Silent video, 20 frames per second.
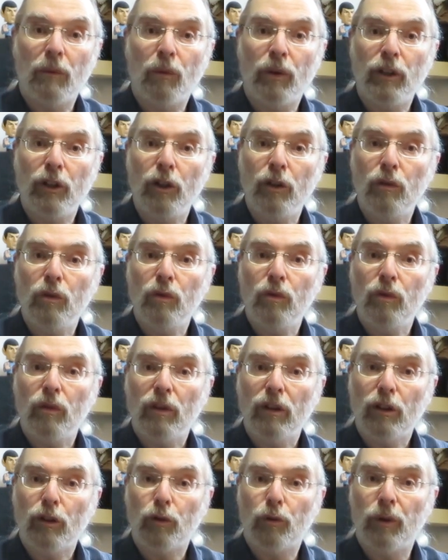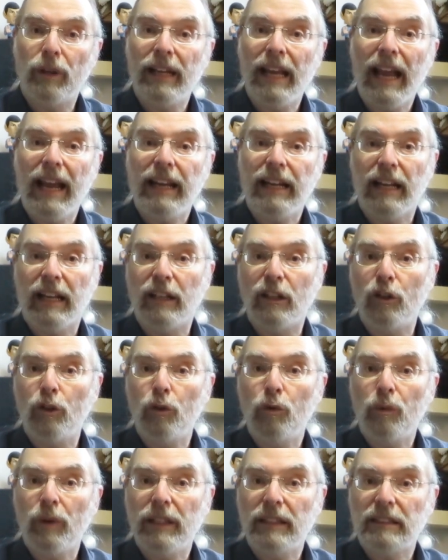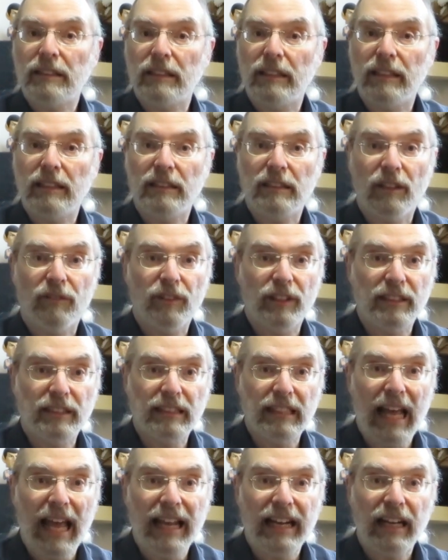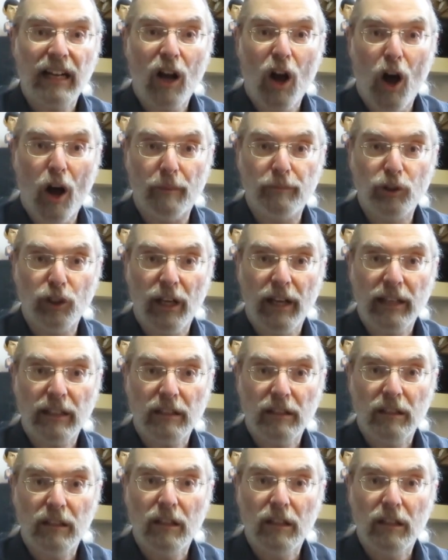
that when you create a new instance of a static object,